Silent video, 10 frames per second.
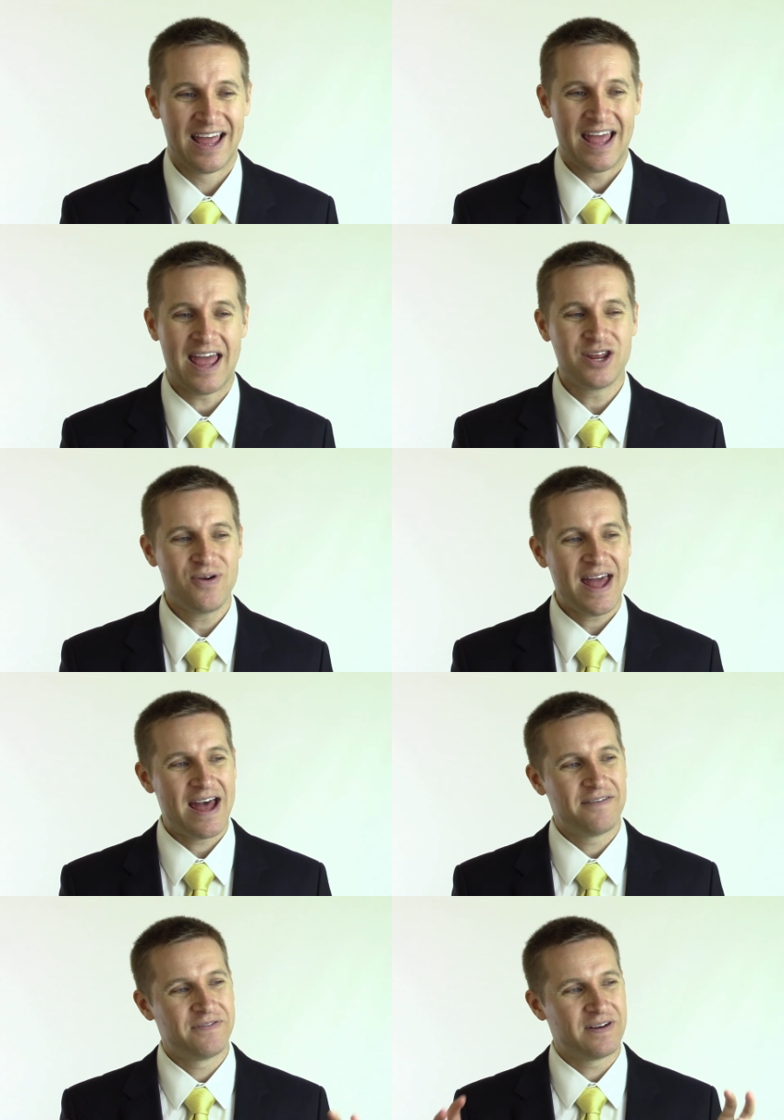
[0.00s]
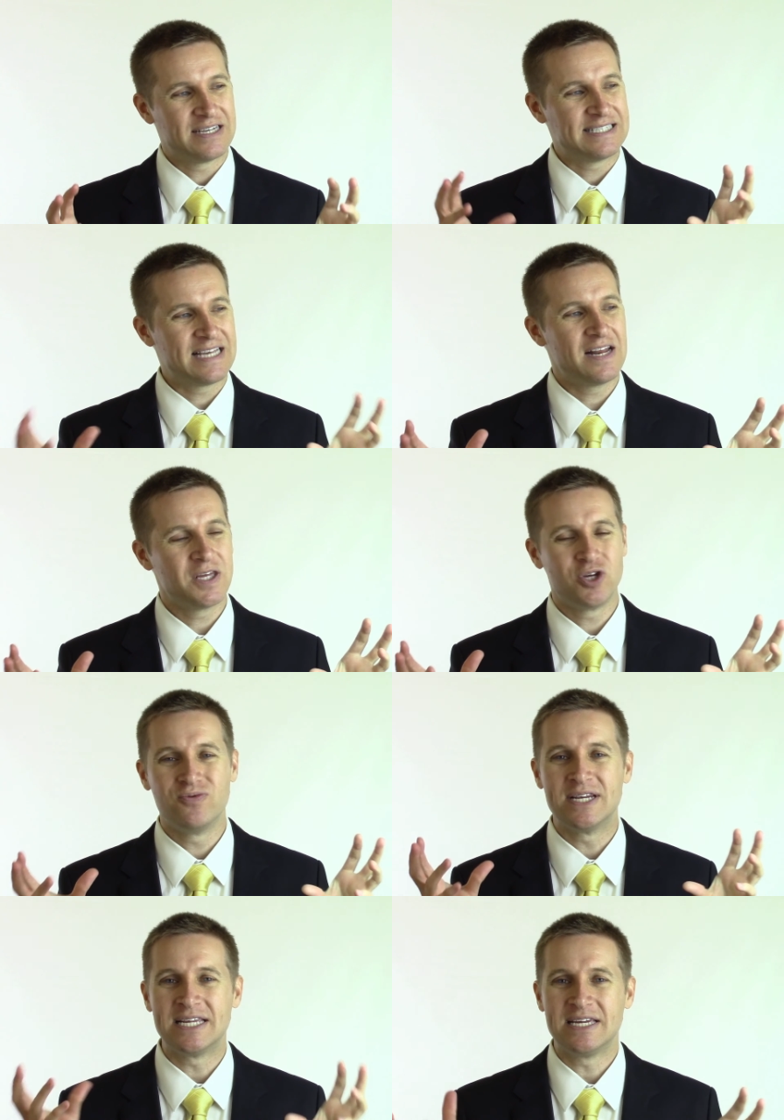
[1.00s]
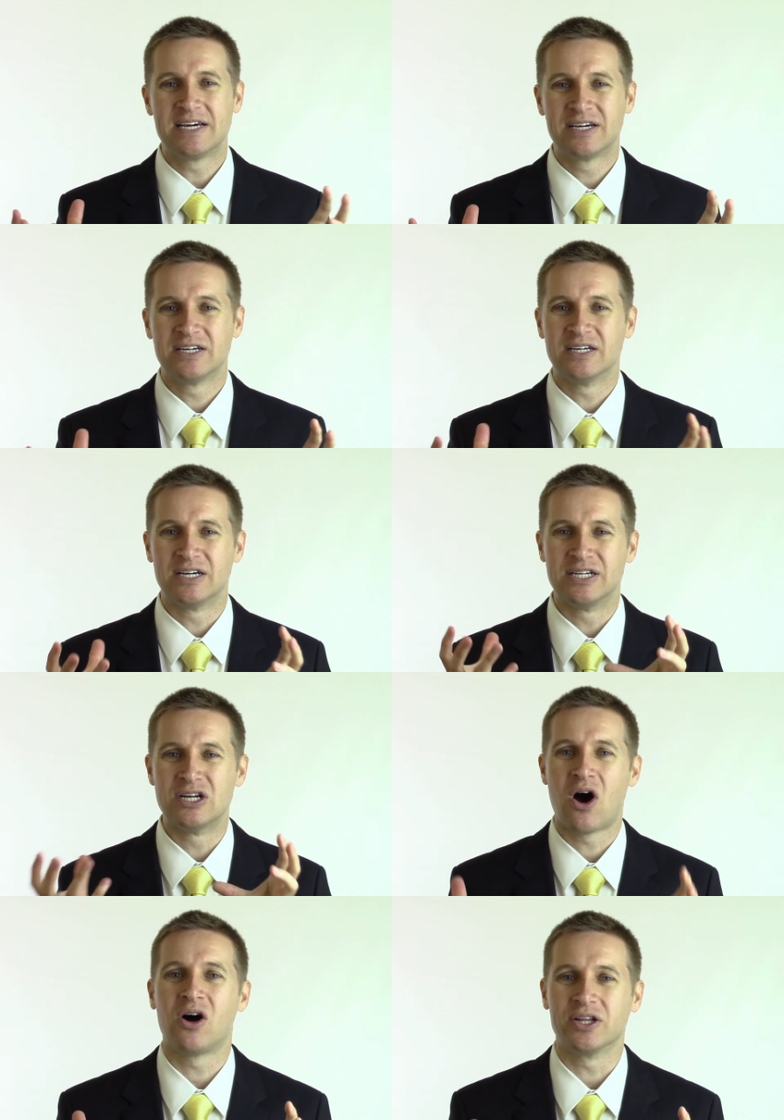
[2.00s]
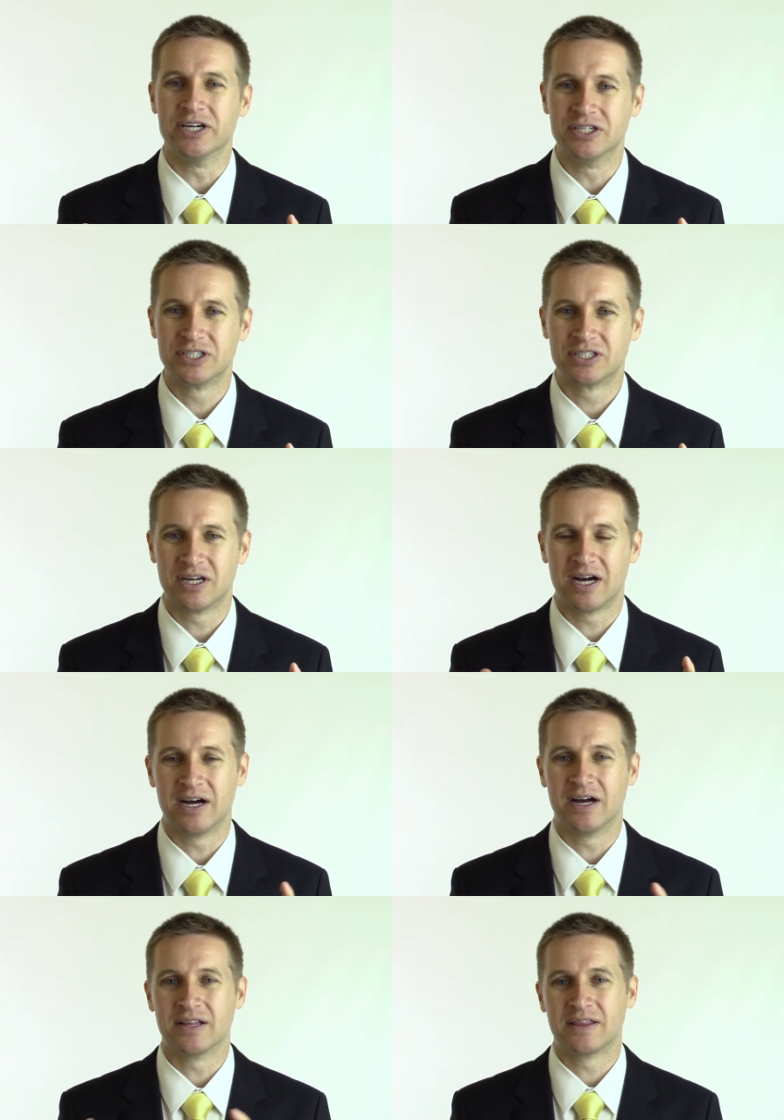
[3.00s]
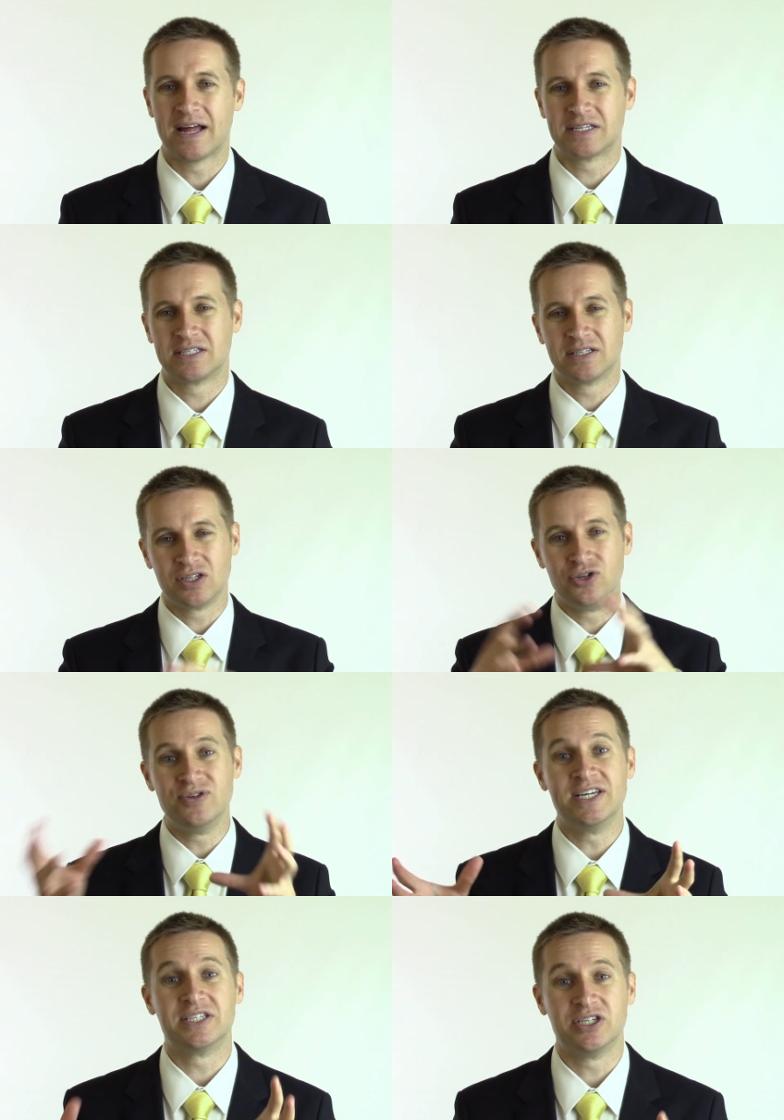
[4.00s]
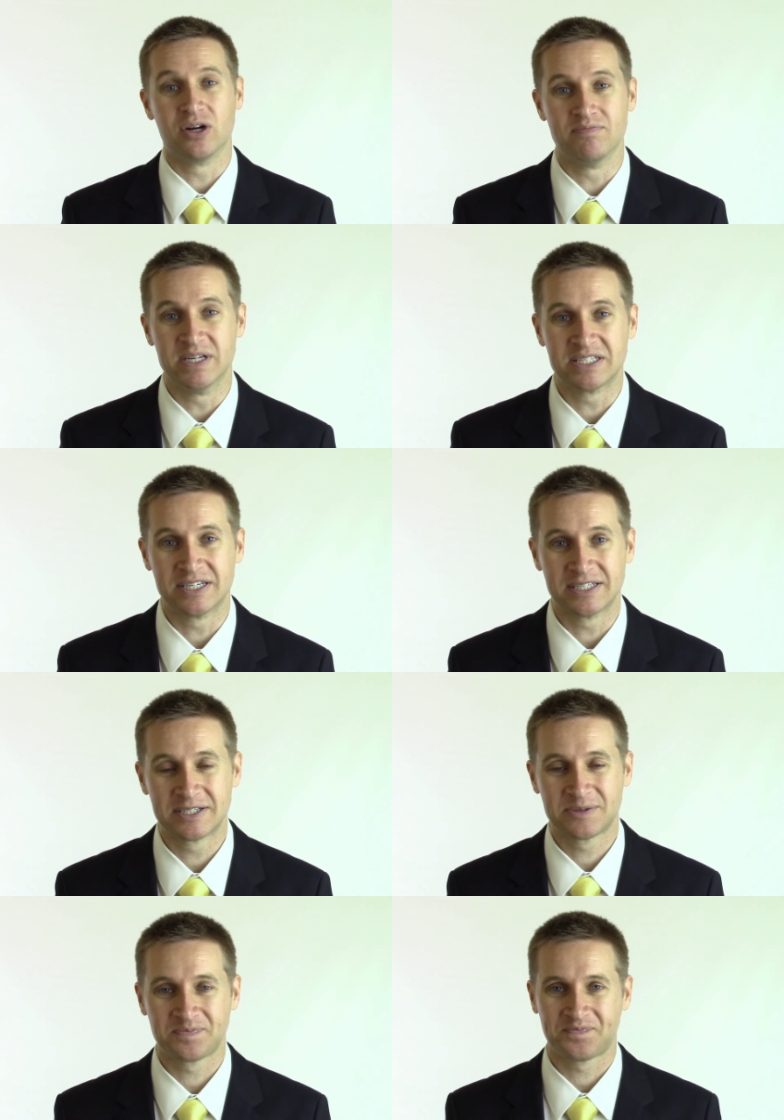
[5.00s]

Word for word: And you have a set of unique knowledge uh, that's unique to your business.